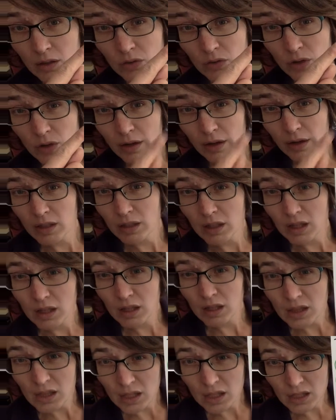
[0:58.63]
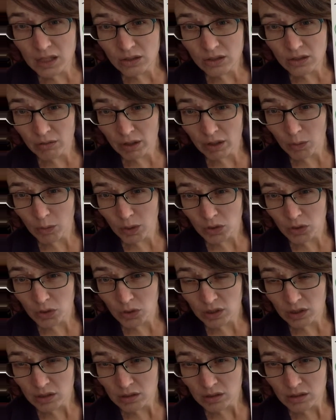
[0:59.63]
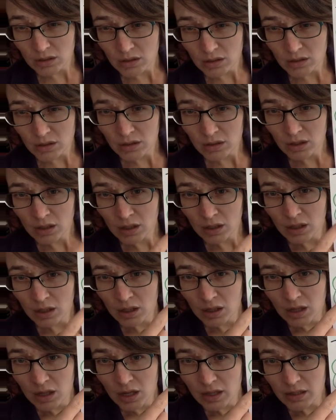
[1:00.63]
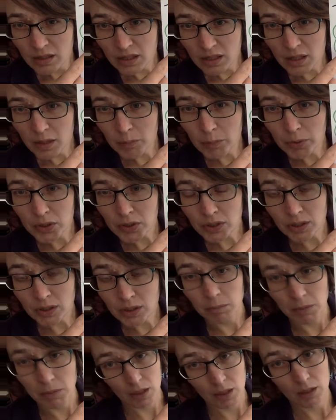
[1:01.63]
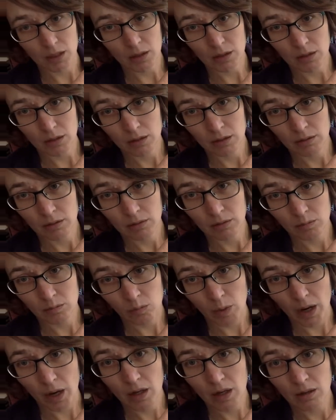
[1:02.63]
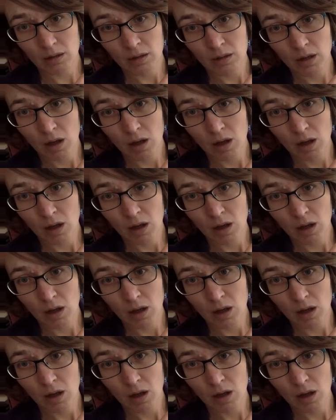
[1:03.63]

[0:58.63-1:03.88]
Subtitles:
Try thinking these 3 questions. Did the person mean it? Right?